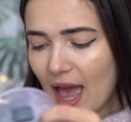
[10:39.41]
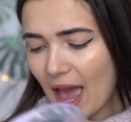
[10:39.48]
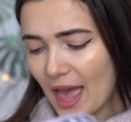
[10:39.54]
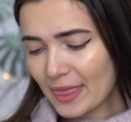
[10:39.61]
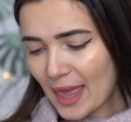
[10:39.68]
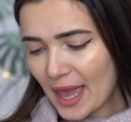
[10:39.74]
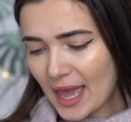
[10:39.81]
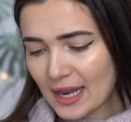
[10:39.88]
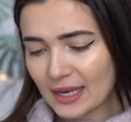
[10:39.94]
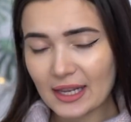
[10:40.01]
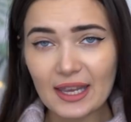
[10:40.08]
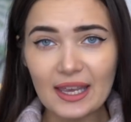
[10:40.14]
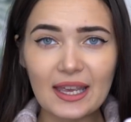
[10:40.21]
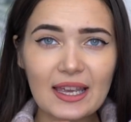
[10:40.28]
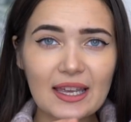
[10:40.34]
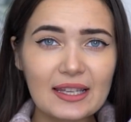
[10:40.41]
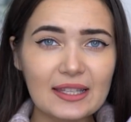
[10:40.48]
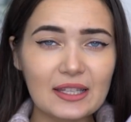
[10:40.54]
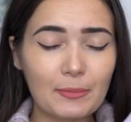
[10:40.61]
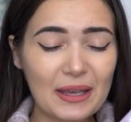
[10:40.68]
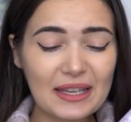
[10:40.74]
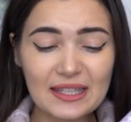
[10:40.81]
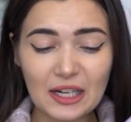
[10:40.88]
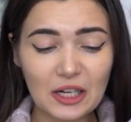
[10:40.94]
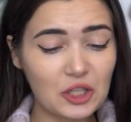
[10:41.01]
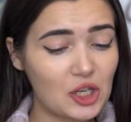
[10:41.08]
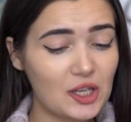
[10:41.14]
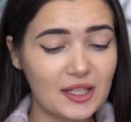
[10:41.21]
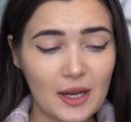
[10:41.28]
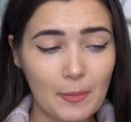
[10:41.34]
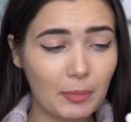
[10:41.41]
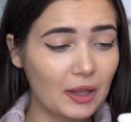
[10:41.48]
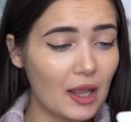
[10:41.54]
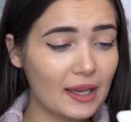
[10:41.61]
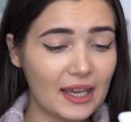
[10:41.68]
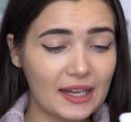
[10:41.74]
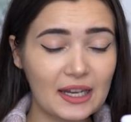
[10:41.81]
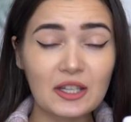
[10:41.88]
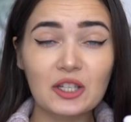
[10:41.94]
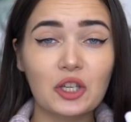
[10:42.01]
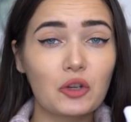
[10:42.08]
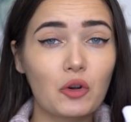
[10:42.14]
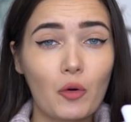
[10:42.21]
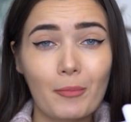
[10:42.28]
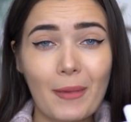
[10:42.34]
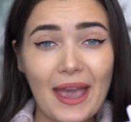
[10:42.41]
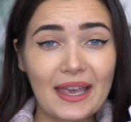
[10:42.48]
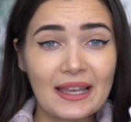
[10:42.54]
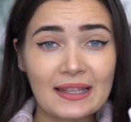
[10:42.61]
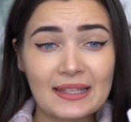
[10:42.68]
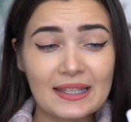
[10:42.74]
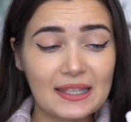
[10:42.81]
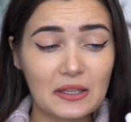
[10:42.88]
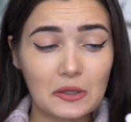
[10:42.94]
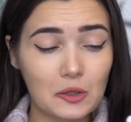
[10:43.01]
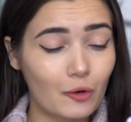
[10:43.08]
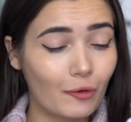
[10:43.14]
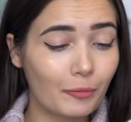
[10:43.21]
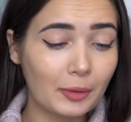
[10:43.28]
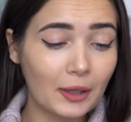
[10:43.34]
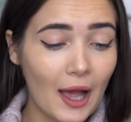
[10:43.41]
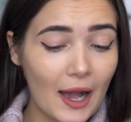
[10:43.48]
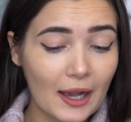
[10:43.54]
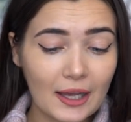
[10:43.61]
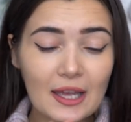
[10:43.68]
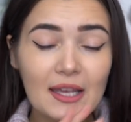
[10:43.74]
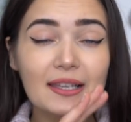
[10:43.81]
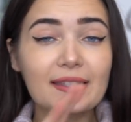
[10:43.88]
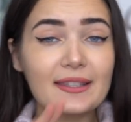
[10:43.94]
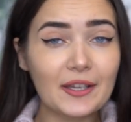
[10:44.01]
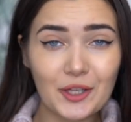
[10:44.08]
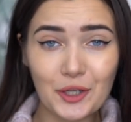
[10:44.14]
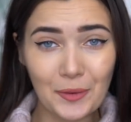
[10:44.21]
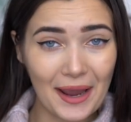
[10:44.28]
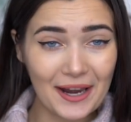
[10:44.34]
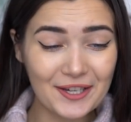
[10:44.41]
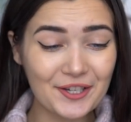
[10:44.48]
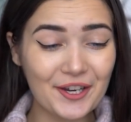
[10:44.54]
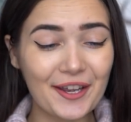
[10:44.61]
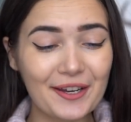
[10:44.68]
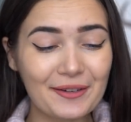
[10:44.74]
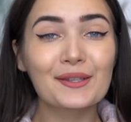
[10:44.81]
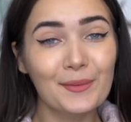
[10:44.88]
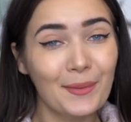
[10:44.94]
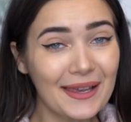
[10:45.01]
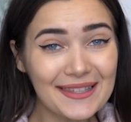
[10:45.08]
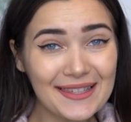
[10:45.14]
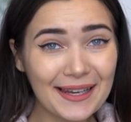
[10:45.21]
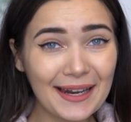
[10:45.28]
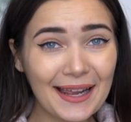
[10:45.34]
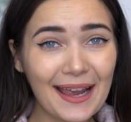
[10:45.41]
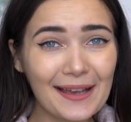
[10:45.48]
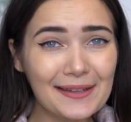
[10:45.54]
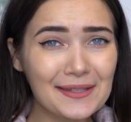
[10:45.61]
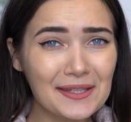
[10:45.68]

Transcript: And then it is basically just a plug in into your mains sort of plug situation. So basically a